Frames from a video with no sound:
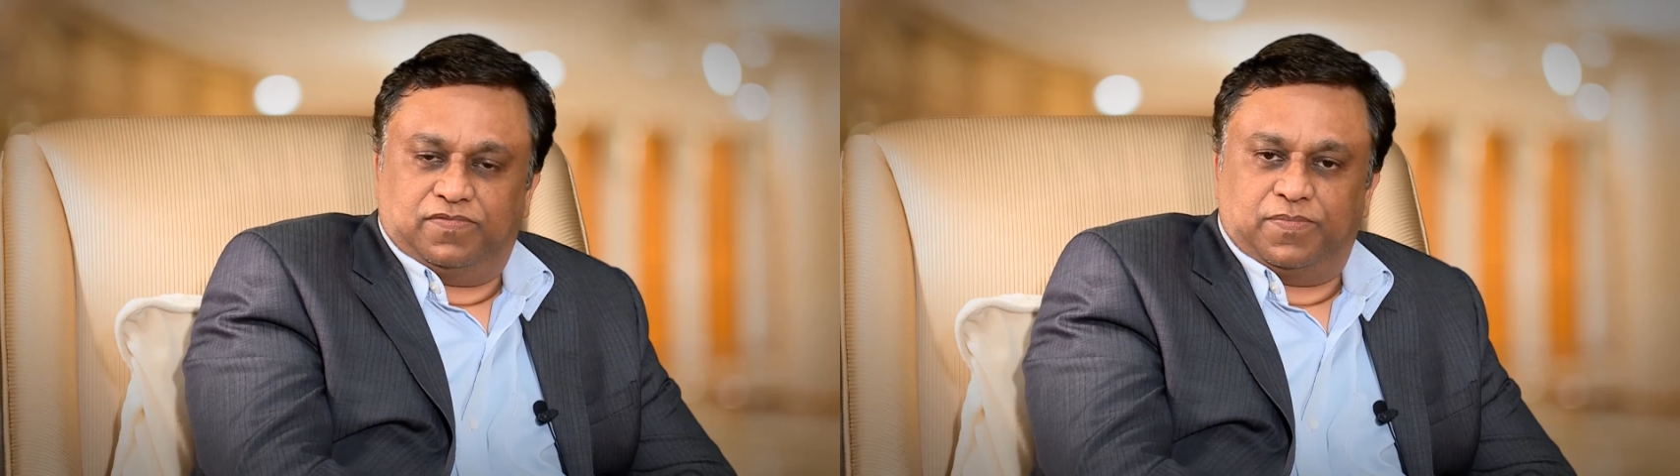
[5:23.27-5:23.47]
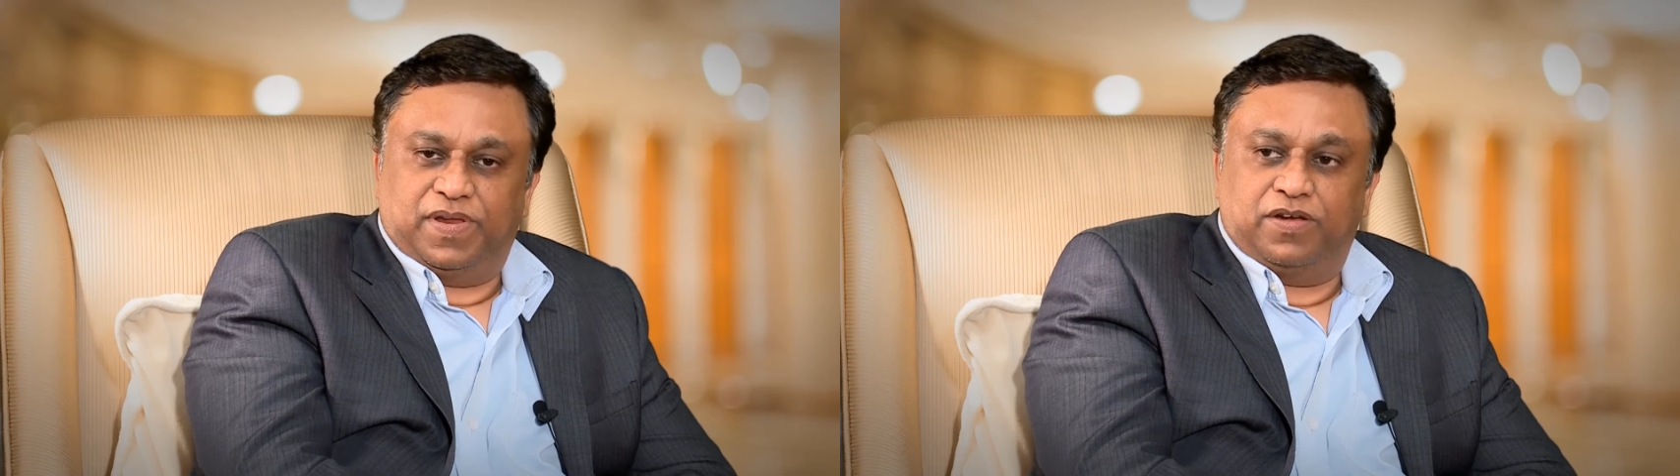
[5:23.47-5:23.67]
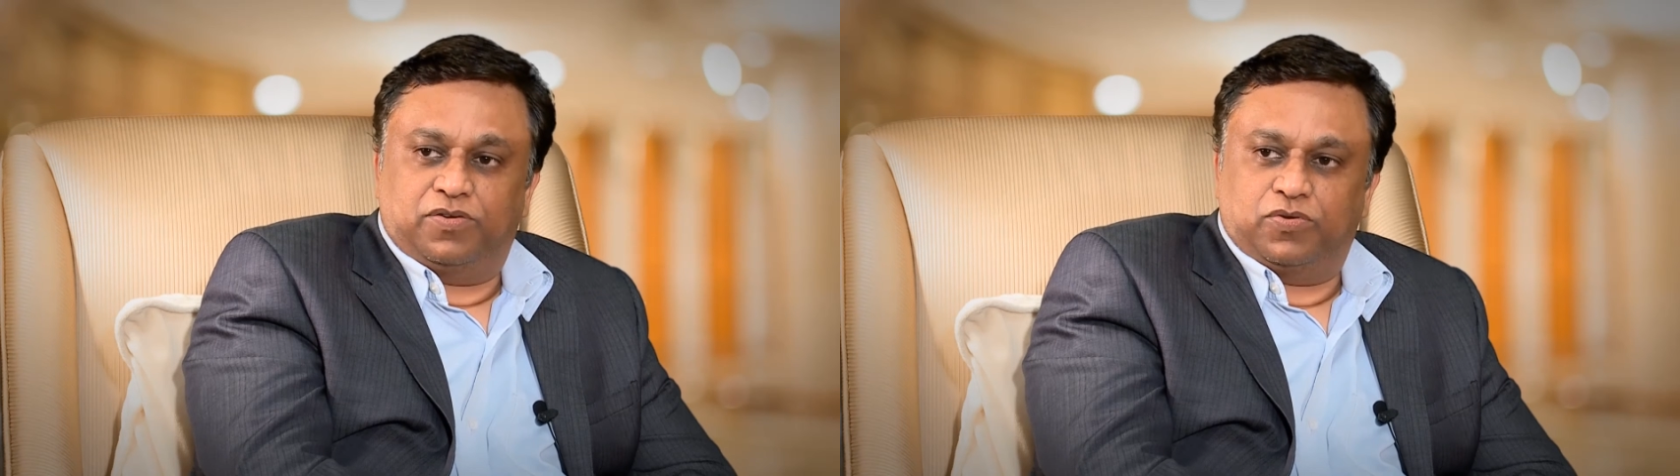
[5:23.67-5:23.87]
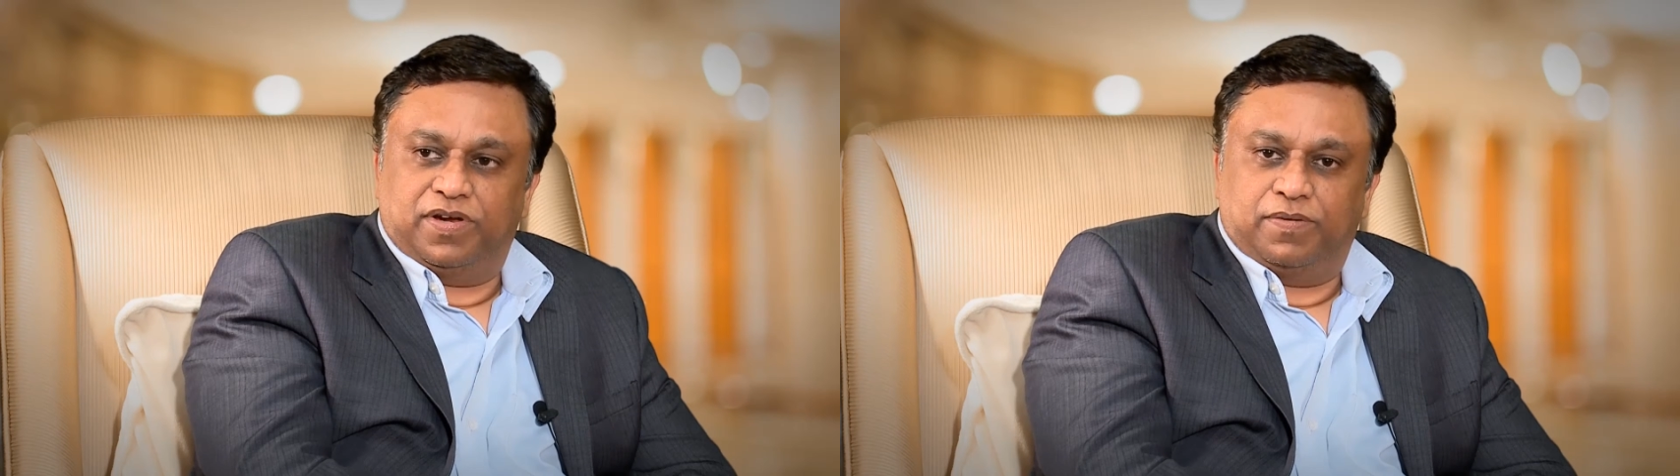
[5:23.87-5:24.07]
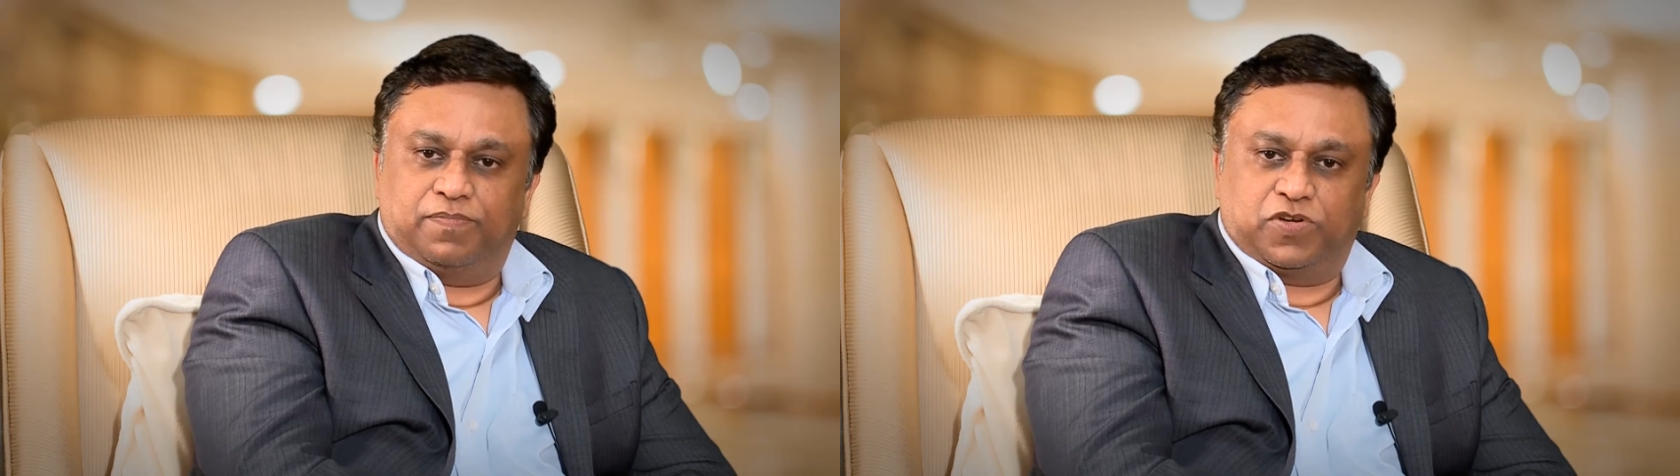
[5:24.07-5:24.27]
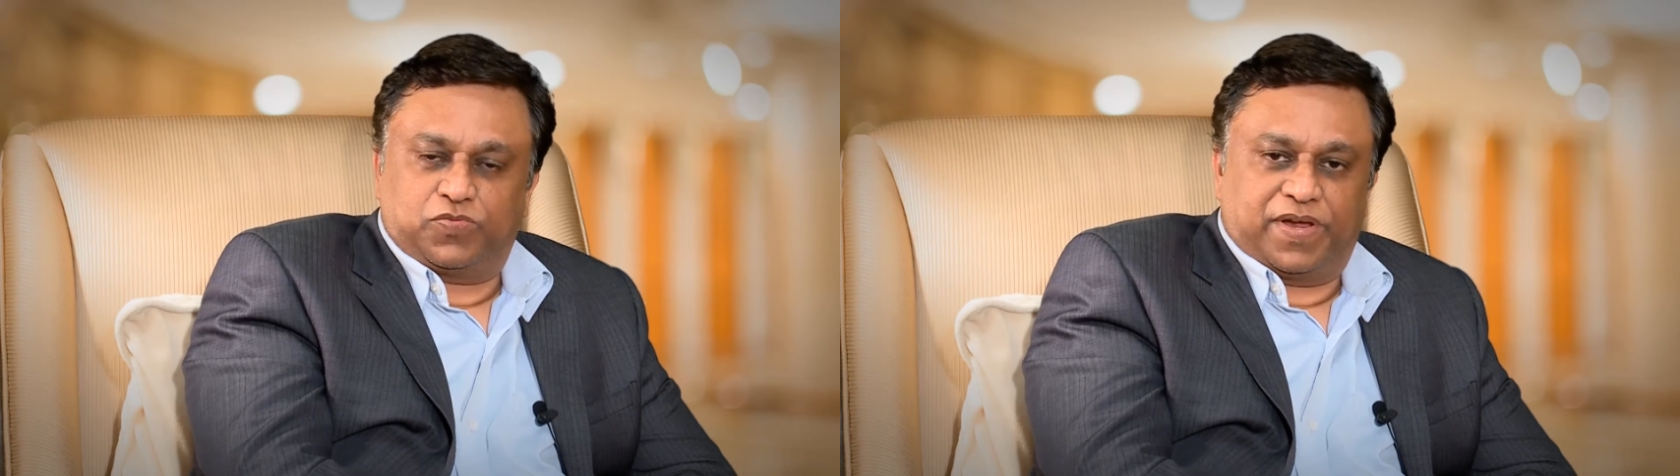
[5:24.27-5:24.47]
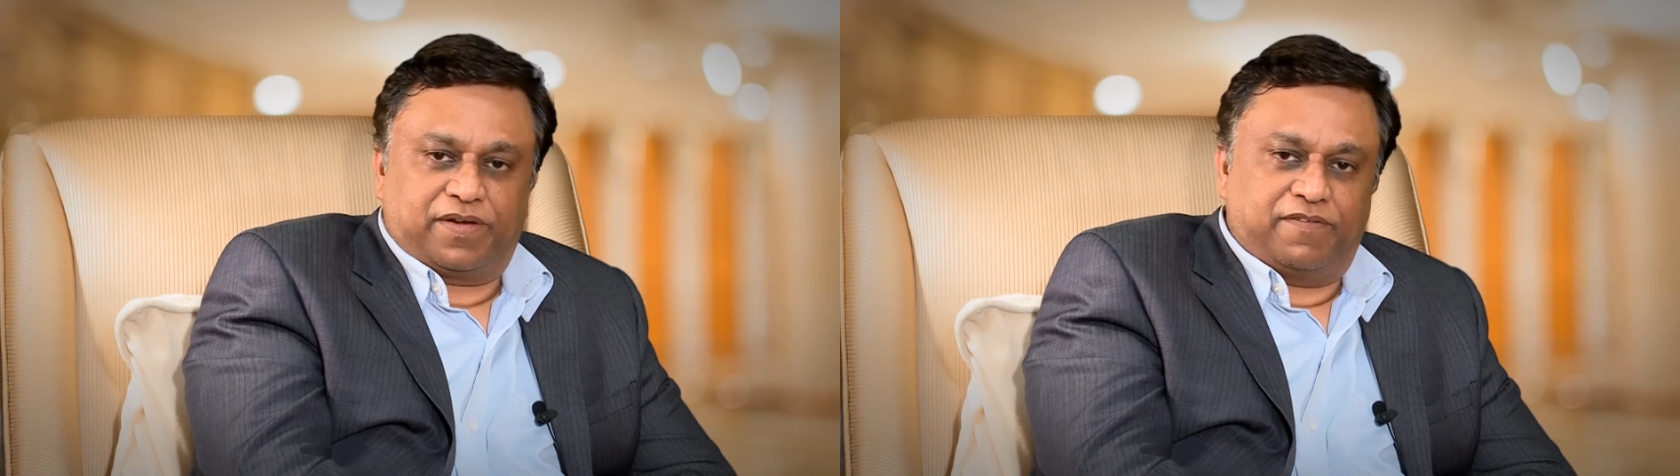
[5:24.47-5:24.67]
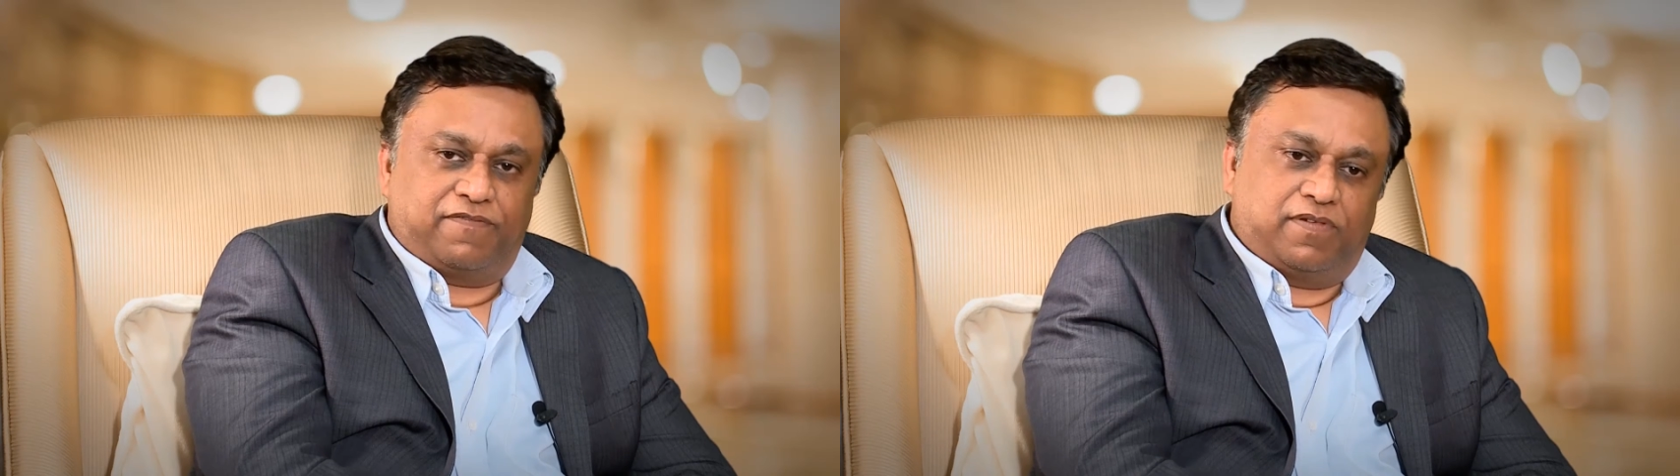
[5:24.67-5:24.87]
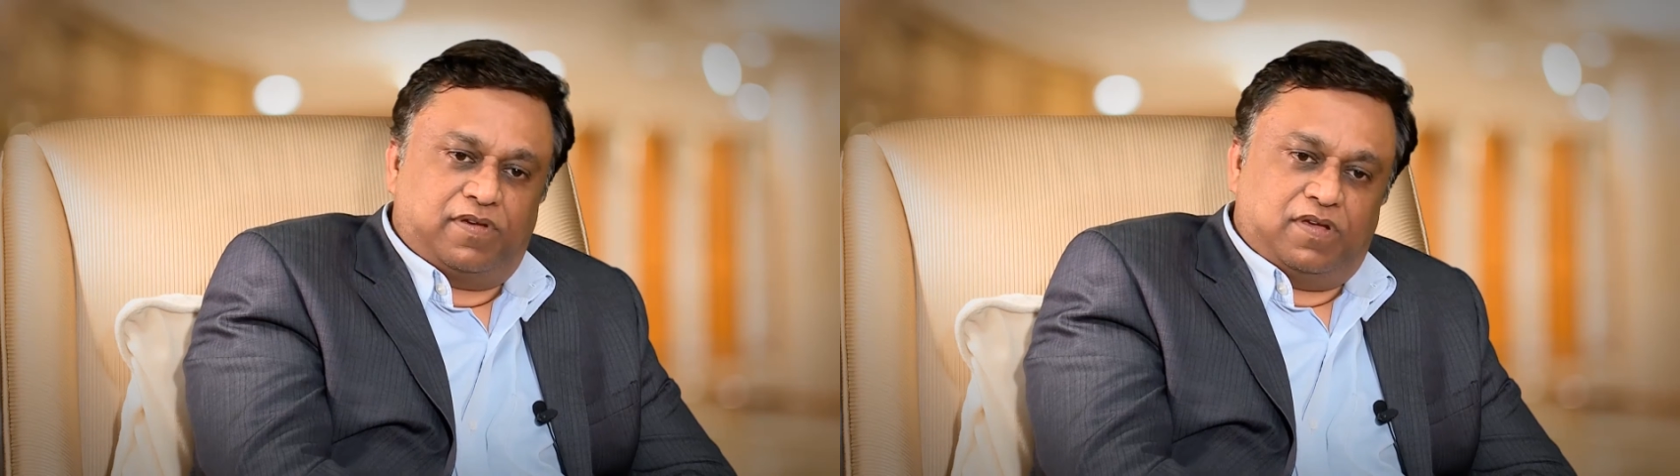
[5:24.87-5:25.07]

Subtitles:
from an end-to-end perspective.